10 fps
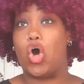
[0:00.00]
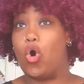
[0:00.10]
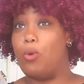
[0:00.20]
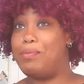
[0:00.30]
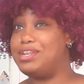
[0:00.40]

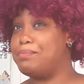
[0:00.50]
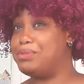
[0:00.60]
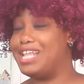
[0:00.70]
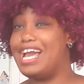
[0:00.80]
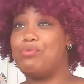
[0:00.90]
open to
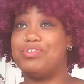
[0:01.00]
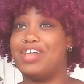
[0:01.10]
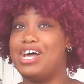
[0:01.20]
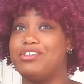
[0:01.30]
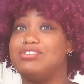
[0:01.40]
play with
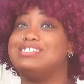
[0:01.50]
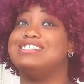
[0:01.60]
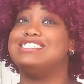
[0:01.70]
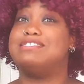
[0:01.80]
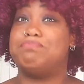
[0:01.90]
others
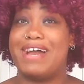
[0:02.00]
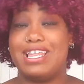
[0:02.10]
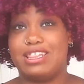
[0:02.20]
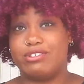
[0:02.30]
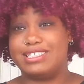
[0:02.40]

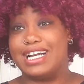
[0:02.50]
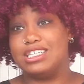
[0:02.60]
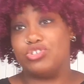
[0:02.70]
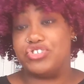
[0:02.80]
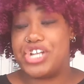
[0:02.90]
despite their
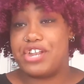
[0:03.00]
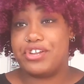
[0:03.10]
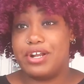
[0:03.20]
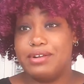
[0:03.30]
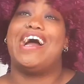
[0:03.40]
sex or
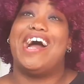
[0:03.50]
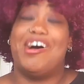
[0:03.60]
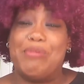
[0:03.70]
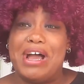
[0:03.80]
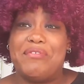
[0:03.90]
gender.
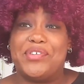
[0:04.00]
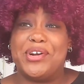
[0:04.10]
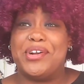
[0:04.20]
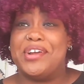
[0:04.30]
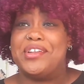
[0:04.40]

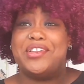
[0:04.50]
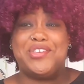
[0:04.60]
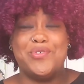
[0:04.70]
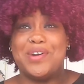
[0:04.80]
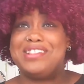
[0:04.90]
However,
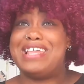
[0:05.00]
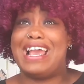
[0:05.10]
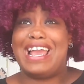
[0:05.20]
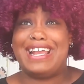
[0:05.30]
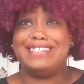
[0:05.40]
during
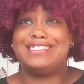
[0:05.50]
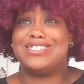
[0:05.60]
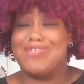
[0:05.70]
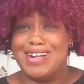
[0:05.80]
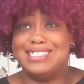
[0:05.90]
the AIDS
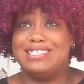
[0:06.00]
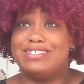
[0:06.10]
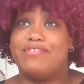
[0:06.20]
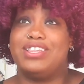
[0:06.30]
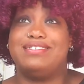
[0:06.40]
crisis
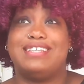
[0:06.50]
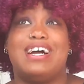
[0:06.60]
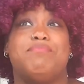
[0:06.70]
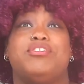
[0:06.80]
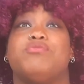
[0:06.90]
of this
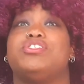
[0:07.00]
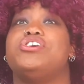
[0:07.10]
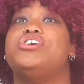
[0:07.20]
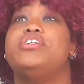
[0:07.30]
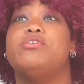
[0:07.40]
time, there was a
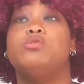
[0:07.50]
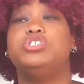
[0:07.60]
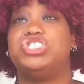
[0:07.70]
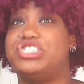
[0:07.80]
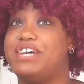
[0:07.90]

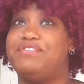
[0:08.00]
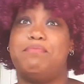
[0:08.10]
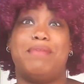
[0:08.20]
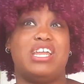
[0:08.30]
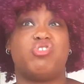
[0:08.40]
huge shift
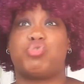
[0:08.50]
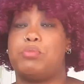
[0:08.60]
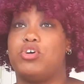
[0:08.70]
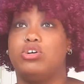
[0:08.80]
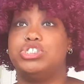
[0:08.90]
in
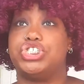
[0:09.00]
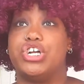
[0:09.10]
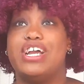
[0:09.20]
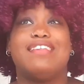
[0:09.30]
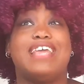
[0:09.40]
mainstream
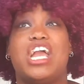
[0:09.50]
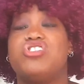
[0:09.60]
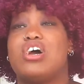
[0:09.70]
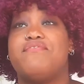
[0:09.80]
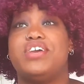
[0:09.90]
culture. As
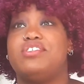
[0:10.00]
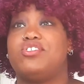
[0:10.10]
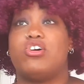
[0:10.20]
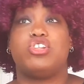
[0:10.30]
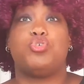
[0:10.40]
HIV
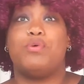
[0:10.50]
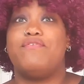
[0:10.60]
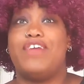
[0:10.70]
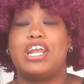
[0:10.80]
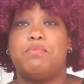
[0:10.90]
started to
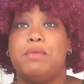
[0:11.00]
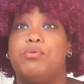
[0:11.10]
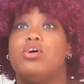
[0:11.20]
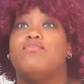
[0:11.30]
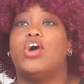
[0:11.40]
affect
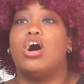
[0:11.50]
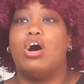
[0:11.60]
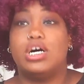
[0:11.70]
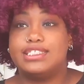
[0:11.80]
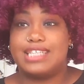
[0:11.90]
people of
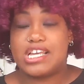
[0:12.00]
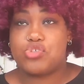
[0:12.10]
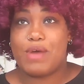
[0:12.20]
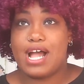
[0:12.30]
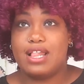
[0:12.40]
all
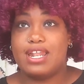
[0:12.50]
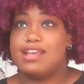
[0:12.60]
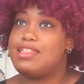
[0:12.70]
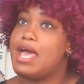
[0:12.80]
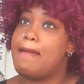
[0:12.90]

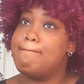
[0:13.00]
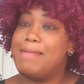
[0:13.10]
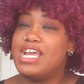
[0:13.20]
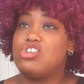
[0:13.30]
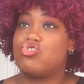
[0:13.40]
sexualities,
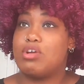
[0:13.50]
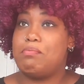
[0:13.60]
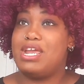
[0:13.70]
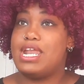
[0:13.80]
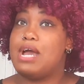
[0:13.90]
mainstream
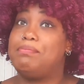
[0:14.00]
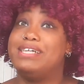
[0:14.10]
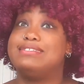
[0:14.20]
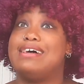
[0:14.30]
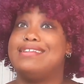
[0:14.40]
media
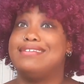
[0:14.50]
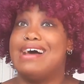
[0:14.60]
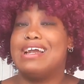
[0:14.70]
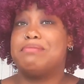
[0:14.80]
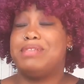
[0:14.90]
placed a
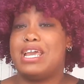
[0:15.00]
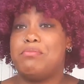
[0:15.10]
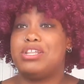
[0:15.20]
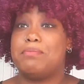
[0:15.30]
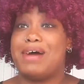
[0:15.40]
lot of
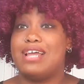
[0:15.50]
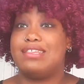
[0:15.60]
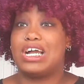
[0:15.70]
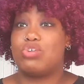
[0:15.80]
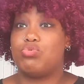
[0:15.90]
blame on the
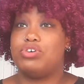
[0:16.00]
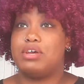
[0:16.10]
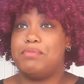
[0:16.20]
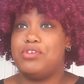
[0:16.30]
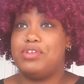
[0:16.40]
bisexual
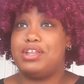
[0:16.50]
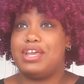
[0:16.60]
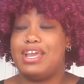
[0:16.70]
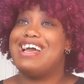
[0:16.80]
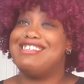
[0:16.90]

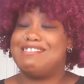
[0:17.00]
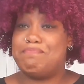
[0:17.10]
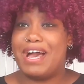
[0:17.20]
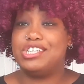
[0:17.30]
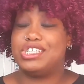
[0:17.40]
community,
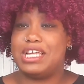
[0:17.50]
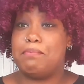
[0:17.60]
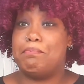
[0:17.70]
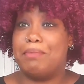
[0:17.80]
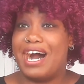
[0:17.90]

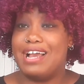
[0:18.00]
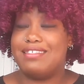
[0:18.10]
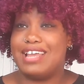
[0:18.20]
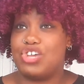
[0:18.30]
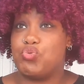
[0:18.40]
especially
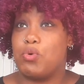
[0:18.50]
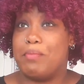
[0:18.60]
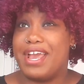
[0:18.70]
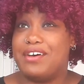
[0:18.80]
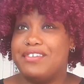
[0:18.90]
bisexual
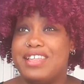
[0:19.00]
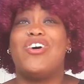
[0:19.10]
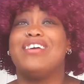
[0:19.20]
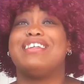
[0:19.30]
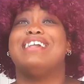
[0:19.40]
males,
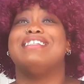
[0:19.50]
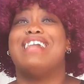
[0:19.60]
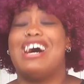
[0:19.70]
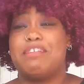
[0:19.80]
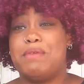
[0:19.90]
causing a
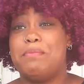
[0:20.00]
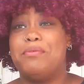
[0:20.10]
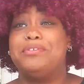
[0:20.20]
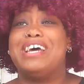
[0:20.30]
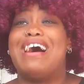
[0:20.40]
lot of
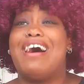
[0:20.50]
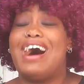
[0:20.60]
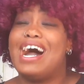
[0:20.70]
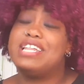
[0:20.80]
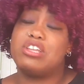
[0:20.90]
people to
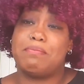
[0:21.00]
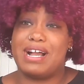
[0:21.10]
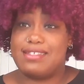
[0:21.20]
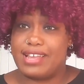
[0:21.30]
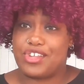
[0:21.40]
hide their
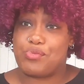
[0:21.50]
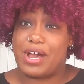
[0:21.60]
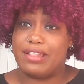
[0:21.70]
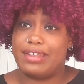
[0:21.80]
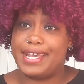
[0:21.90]

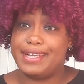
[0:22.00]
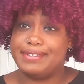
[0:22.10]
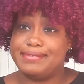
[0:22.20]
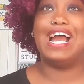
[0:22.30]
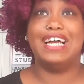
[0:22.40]
bisexuality.
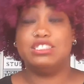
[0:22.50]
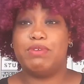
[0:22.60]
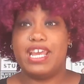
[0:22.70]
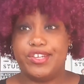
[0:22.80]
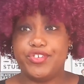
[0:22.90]
As
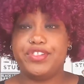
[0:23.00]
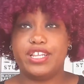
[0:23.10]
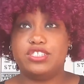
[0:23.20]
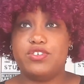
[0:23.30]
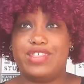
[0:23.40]
we entered the
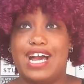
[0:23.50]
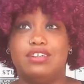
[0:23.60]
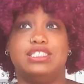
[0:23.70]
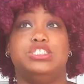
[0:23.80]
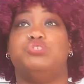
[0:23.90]

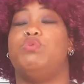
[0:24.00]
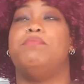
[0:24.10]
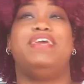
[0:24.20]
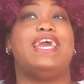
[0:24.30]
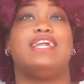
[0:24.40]
2000s, we
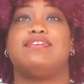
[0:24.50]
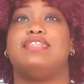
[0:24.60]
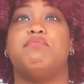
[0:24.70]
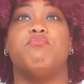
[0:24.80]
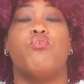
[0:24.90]
began to
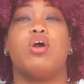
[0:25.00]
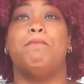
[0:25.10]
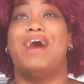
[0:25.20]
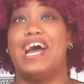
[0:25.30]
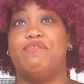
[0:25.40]
see more
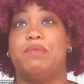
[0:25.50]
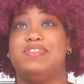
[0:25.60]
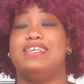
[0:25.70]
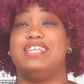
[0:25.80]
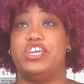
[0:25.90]
bi
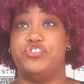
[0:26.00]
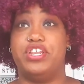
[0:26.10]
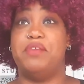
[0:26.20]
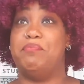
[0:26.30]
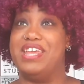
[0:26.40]

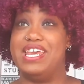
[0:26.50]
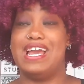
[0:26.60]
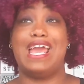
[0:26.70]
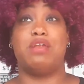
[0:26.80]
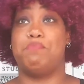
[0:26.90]
representation in media
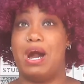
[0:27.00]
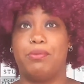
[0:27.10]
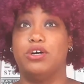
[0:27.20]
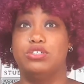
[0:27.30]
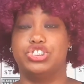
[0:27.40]
and
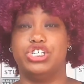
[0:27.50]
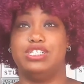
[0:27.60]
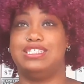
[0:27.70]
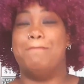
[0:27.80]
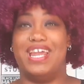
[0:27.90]
pop
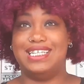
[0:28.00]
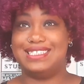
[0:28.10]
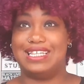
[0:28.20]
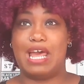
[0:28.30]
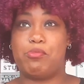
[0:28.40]
cultures. Many
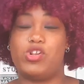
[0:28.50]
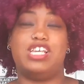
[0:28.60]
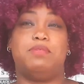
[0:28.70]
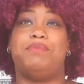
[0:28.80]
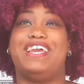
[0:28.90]

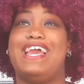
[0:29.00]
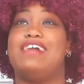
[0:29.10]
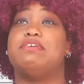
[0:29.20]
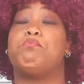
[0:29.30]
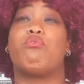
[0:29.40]
celebrities
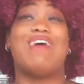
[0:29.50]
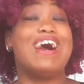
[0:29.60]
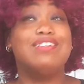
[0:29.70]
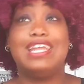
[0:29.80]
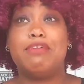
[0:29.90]
began to
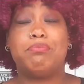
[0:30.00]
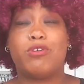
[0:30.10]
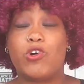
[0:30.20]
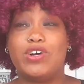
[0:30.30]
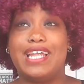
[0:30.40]
proudly
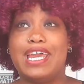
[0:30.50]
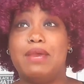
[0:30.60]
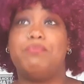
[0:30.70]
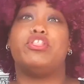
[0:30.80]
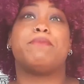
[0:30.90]

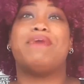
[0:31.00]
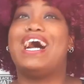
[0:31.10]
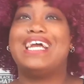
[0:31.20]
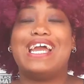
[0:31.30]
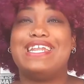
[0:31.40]
proclaim their
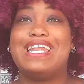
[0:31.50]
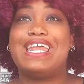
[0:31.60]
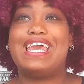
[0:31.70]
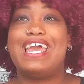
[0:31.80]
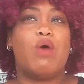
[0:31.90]
bi
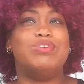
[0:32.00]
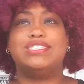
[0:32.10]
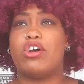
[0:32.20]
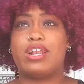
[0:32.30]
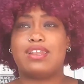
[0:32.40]
identity, and we
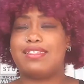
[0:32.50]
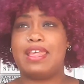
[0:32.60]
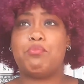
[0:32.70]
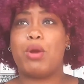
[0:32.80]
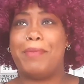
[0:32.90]
started to
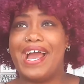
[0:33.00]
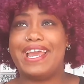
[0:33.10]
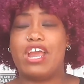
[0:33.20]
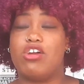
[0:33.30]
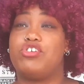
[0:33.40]
see more bi
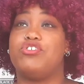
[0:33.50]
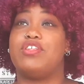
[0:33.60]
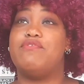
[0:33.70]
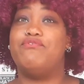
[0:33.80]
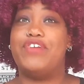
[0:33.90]
characters
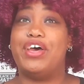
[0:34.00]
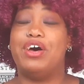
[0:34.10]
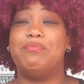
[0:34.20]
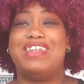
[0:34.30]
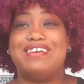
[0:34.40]
in
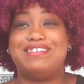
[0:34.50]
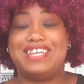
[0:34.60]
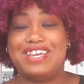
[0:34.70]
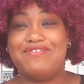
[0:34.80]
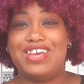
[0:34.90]
film and
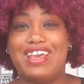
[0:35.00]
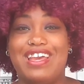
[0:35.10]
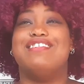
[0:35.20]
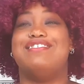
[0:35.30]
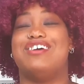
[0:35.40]
TV,
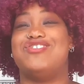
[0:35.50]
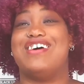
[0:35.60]
such